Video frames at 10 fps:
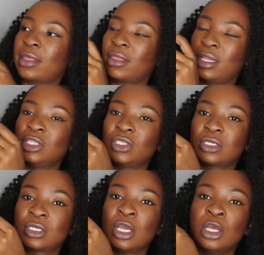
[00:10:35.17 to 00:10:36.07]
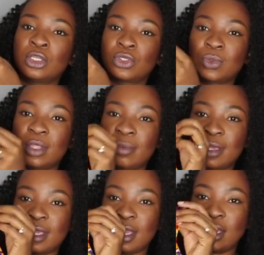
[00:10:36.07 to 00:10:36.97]
and then just sew them
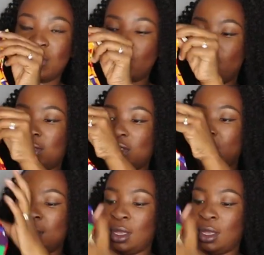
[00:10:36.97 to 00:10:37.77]
again with